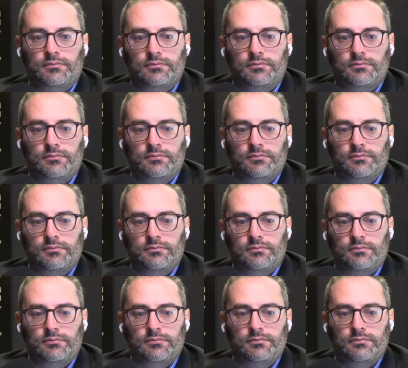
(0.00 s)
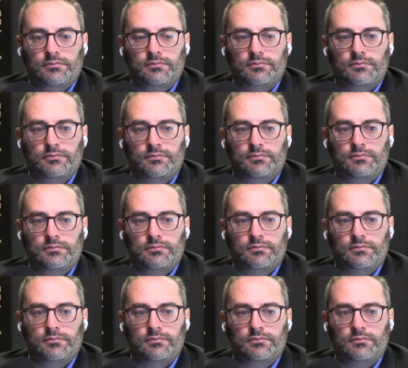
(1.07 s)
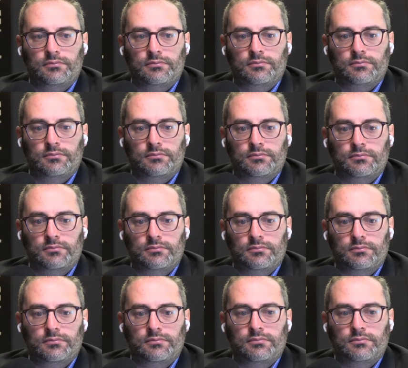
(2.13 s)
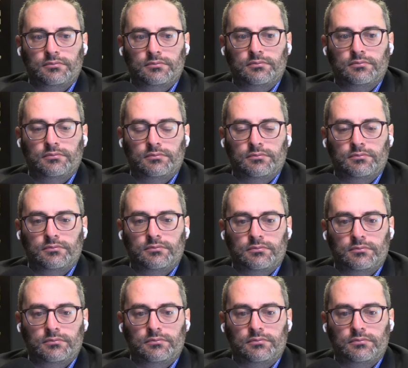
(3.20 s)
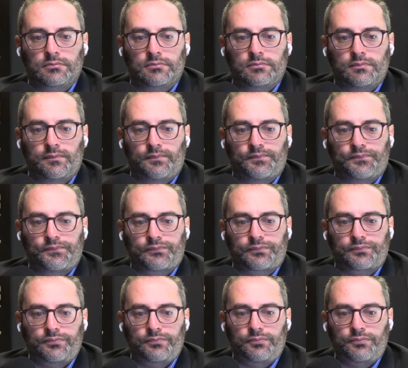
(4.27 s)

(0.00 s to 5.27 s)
The person shown says nothing.